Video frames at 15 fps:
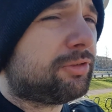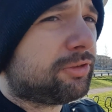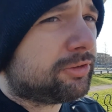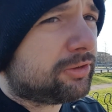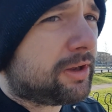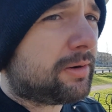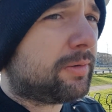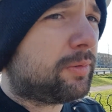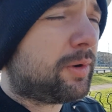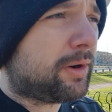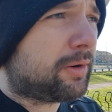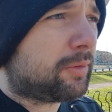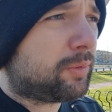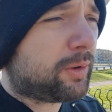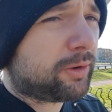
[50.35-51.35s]
So
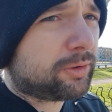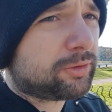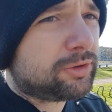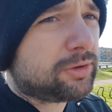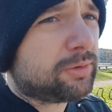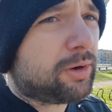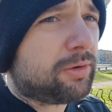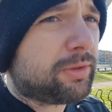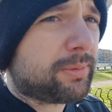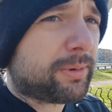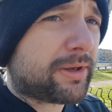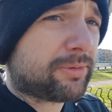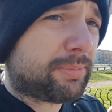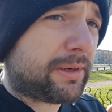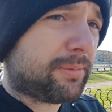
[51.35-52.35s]
one or two of them
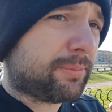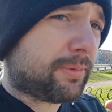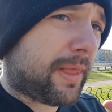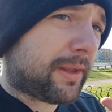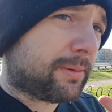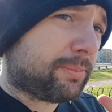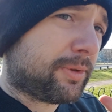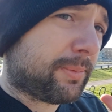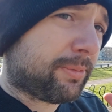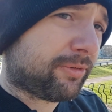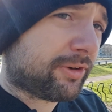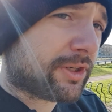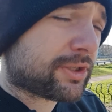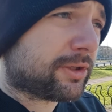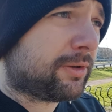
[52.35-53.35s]
has been at the
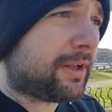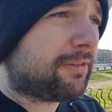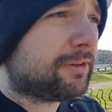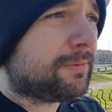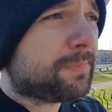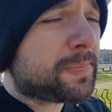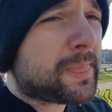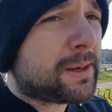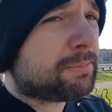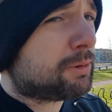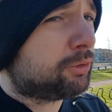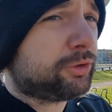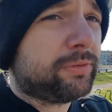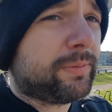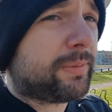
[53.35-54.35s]
professional level.
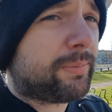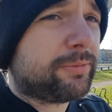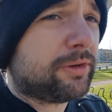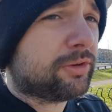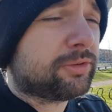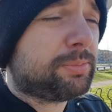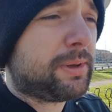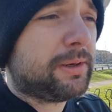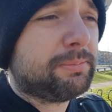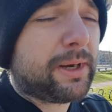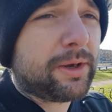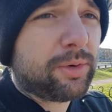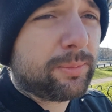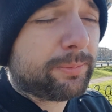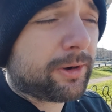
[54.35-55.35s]
Most of them have just been
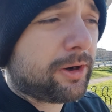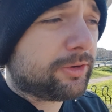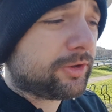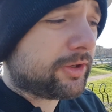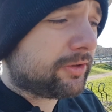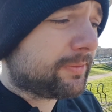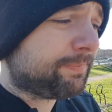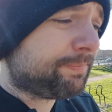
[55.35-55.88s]
my own projects.